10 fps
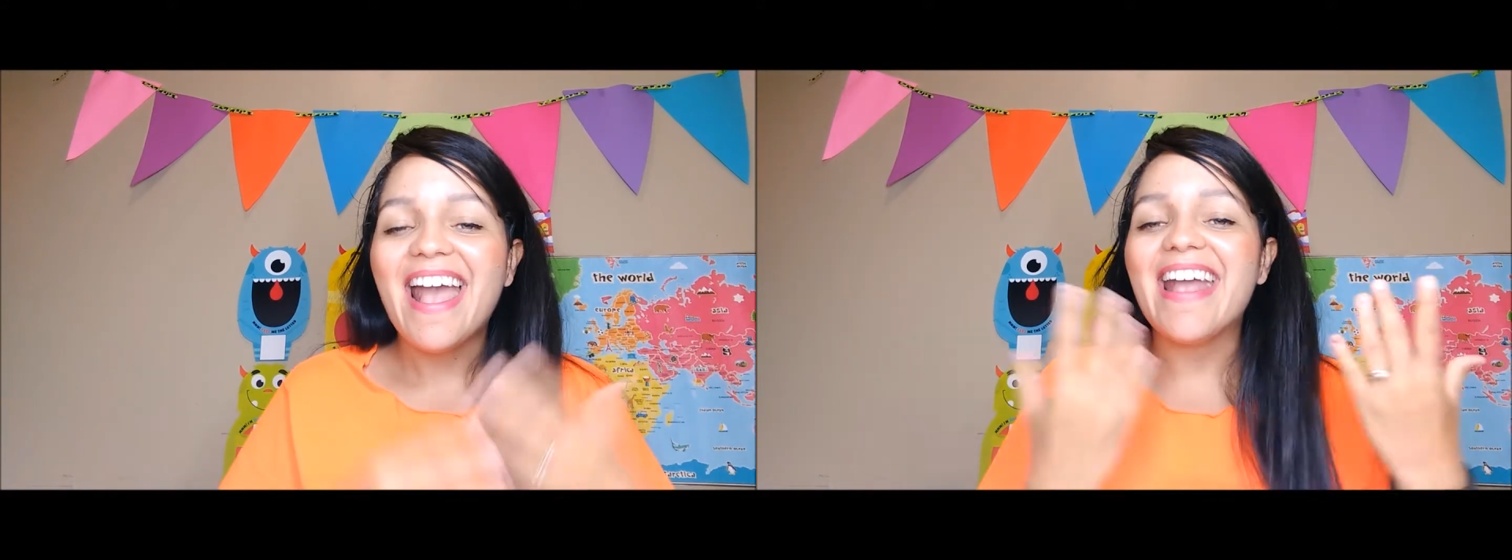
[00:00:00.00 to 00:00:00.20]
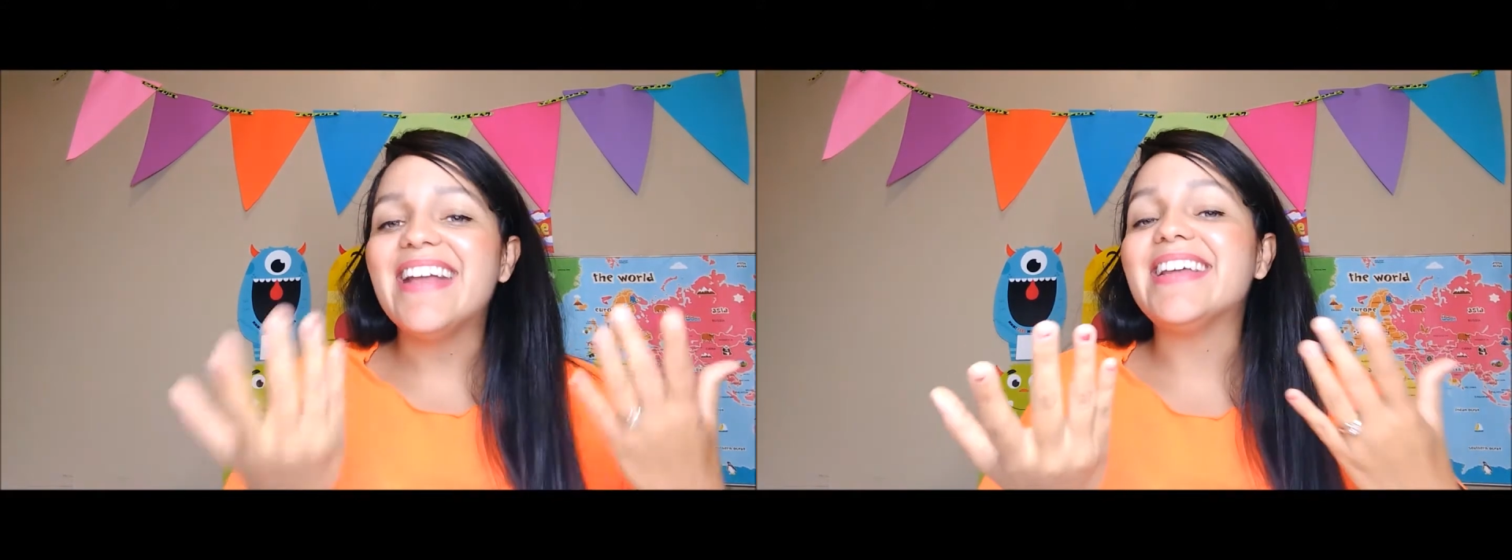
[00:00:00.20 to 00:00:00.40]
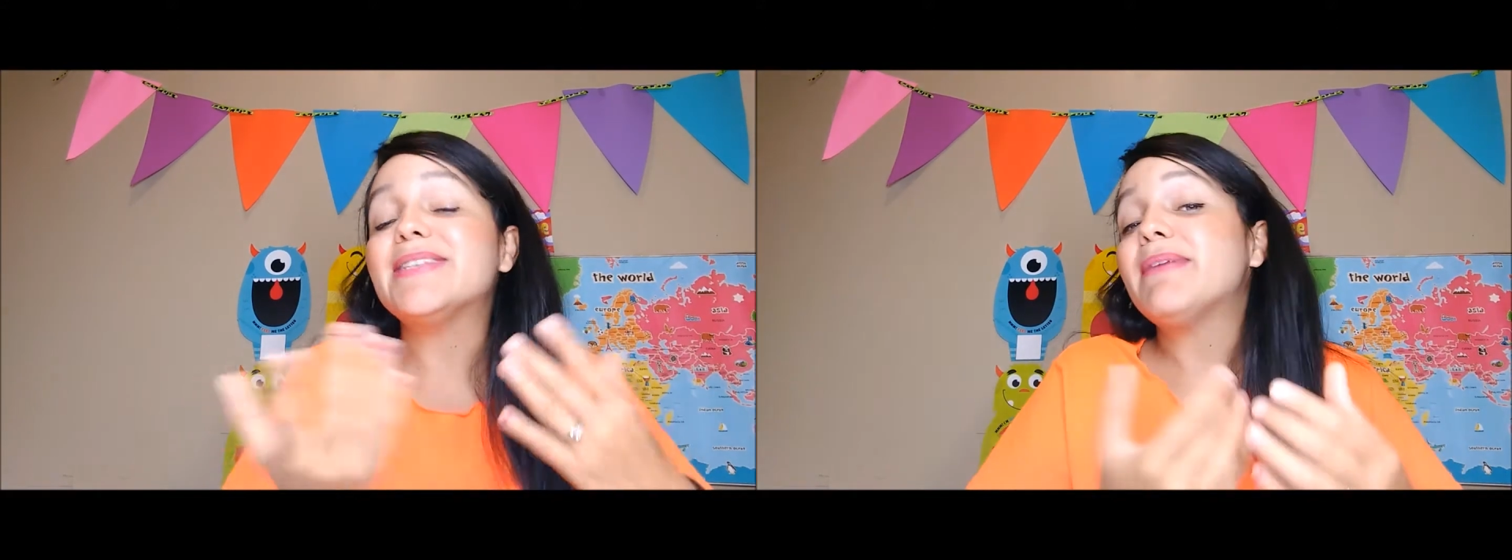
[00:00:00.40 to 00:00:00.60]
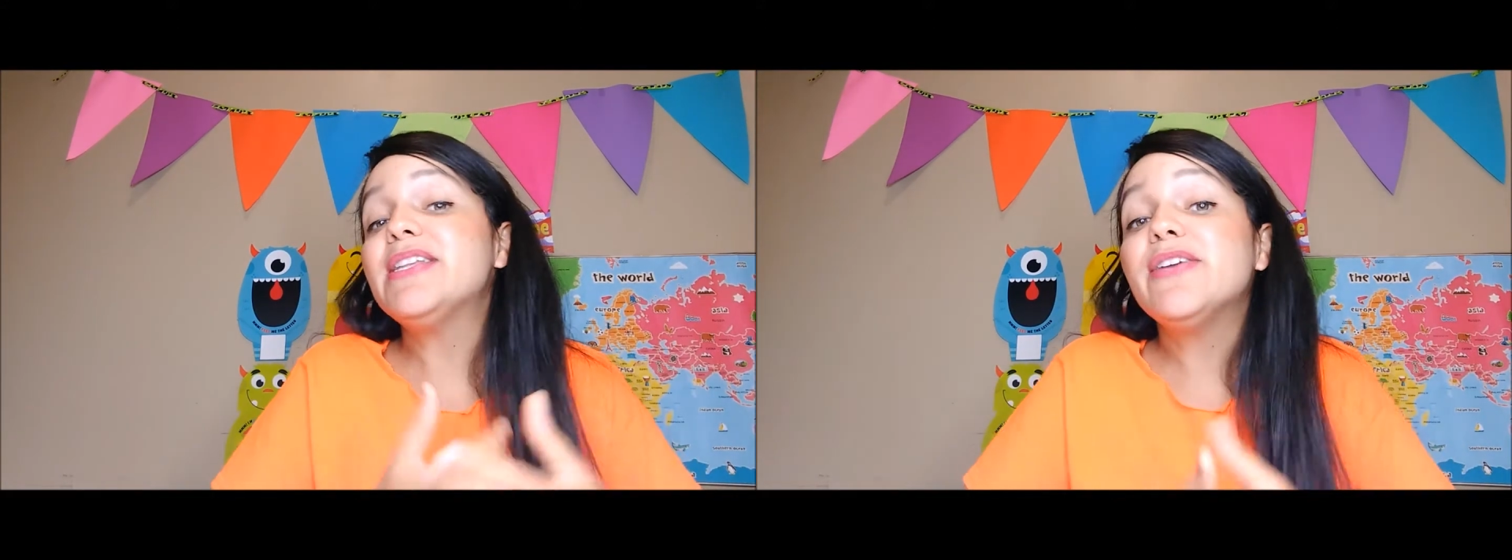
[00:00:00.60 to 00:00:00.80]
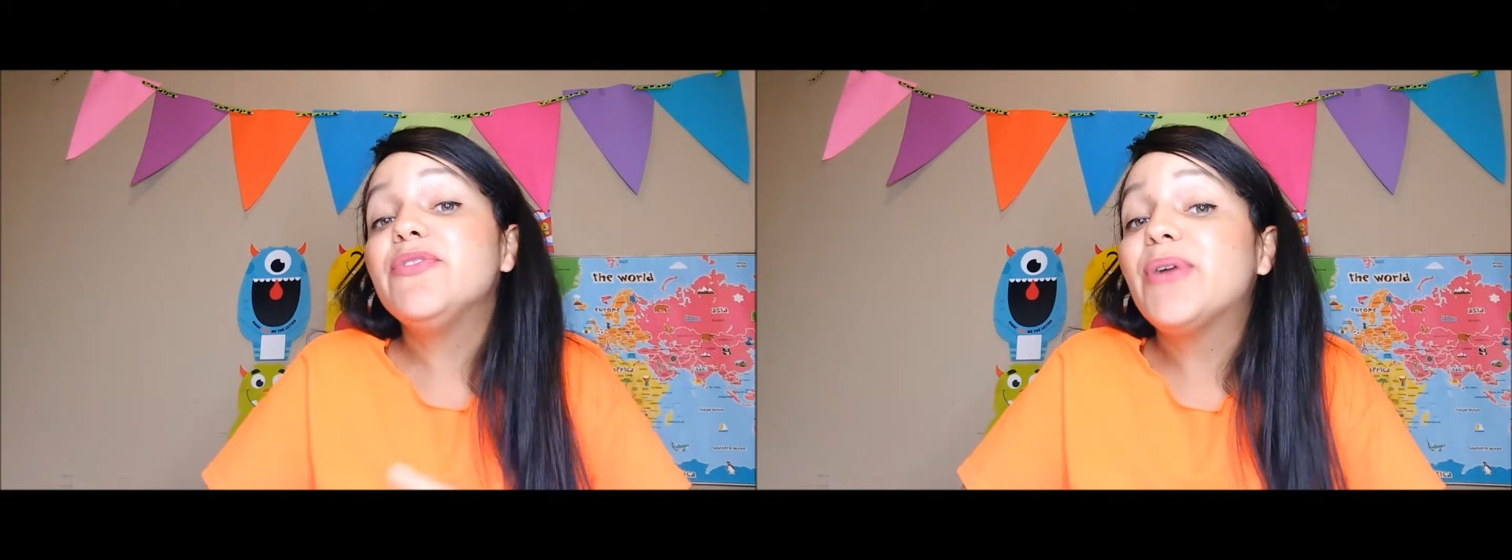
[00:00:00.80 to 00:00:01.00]
And as
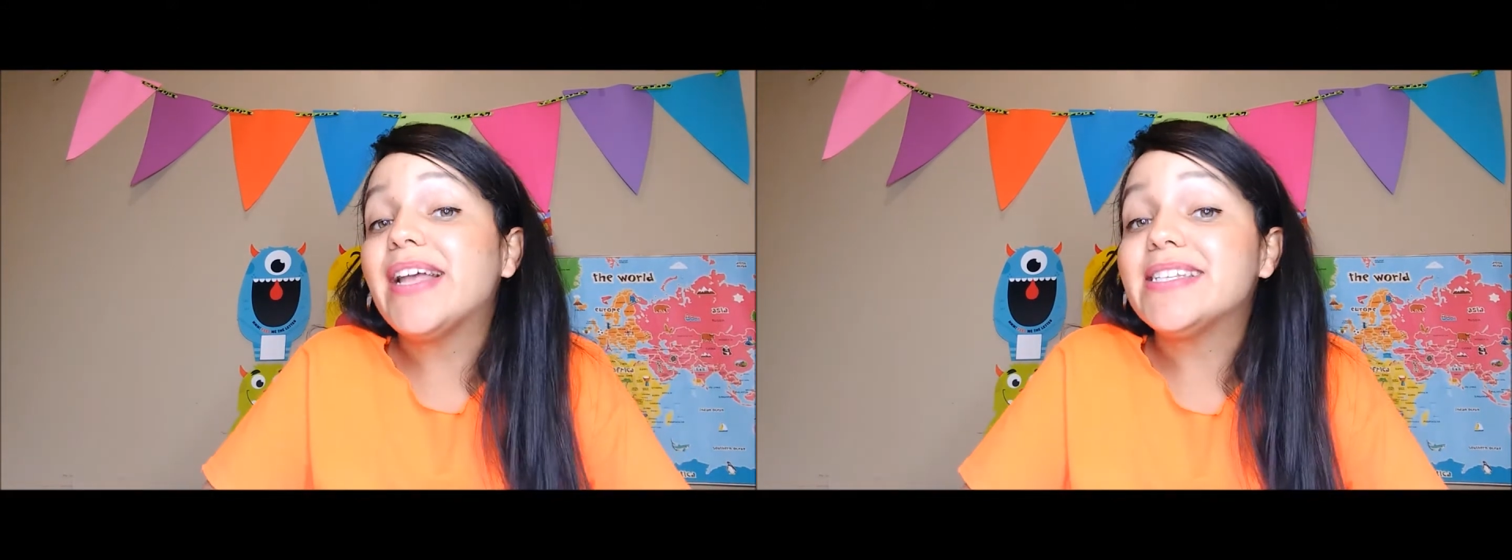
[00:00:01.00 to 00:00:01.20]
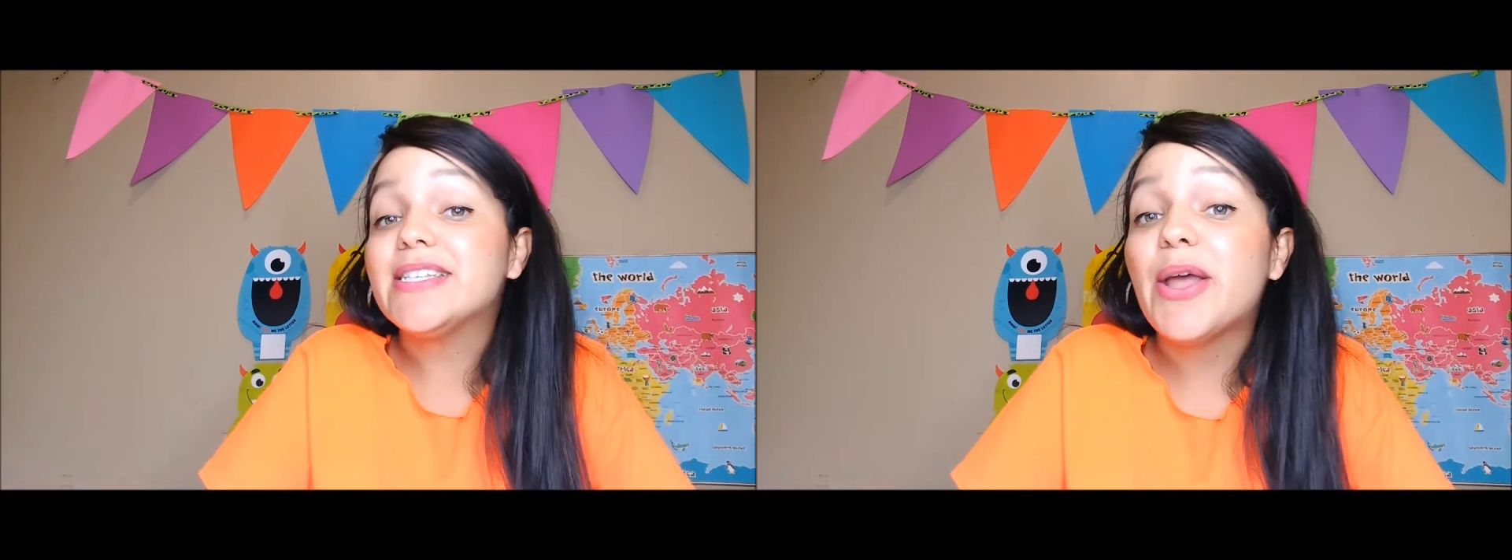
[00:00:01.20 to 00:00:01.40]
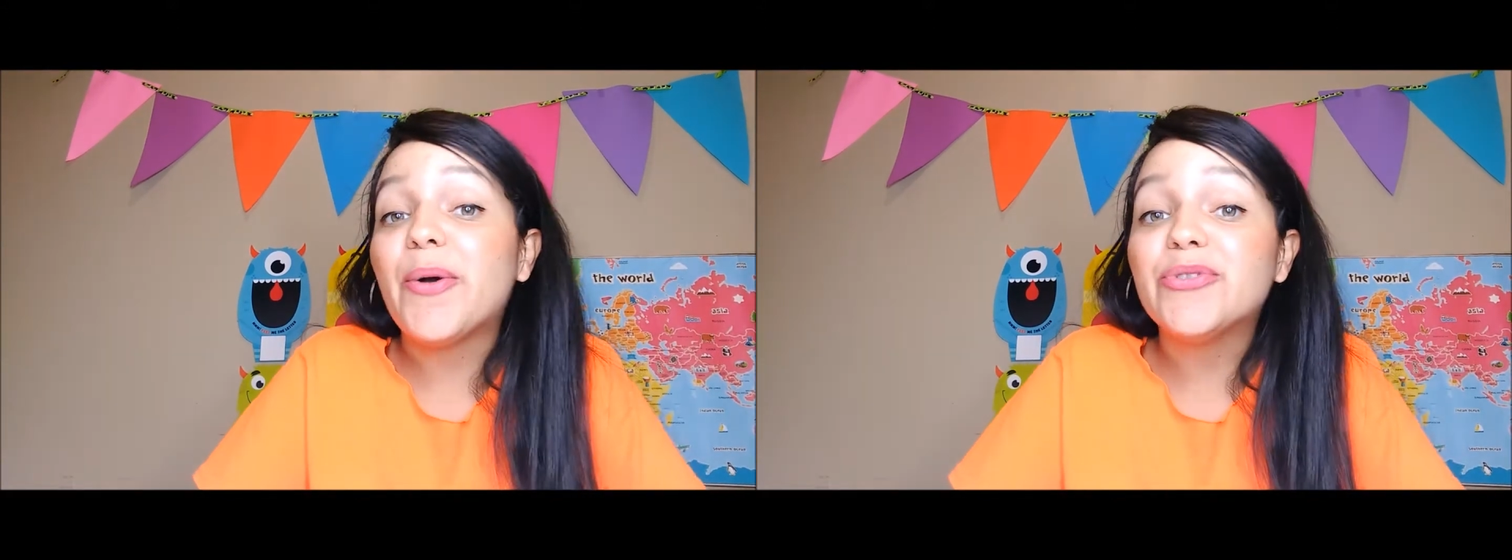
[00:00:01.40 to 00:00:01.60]
many of you guys know,